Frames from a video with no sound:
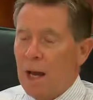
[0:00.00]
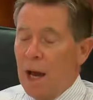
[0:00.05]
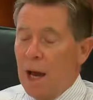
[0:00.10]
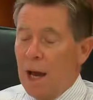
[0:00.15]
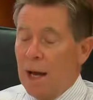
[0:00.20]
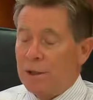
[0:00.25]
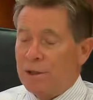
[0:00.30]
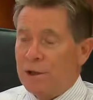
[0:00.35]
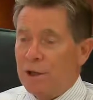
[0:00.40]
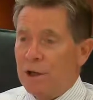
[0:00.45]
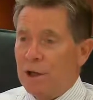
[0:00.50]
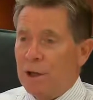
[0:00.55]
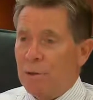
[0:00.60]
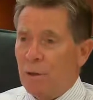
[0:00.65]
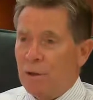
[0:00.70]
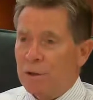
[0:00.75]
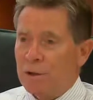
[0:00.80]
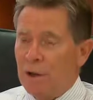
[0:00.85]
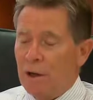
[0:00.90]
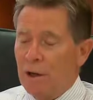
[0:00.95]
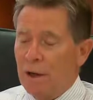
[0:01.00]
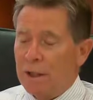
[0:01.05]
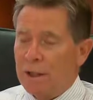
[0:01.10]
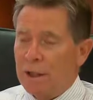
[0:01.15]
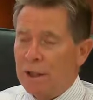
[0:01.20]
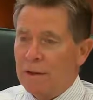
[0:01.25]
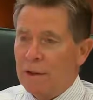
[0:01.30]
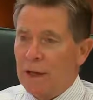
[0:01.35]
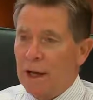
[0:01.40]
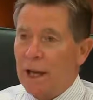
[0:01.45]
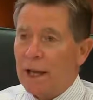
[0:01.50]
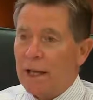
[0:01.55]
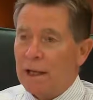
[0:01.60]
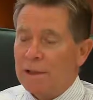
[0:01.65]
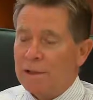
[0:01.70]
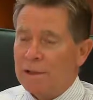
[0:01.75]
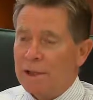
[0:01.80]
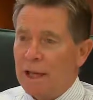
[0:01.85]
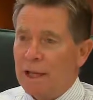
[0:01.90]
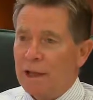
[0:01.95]
It certainly was alight in the
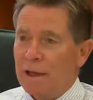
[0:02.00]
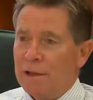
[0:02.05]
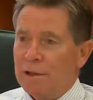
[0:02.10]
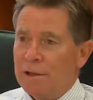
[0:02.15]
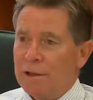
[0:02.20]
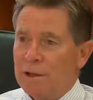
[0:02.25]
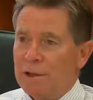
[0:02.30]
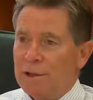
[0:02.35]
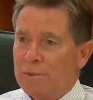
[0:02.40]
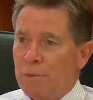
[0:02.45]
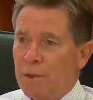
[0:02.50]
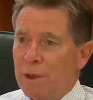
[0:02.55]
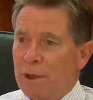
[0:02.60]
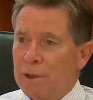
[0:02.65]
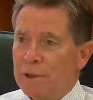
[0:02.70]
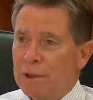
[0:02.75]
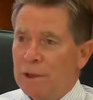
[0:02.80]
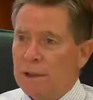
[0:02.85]
Langlands Hanlon Sprint,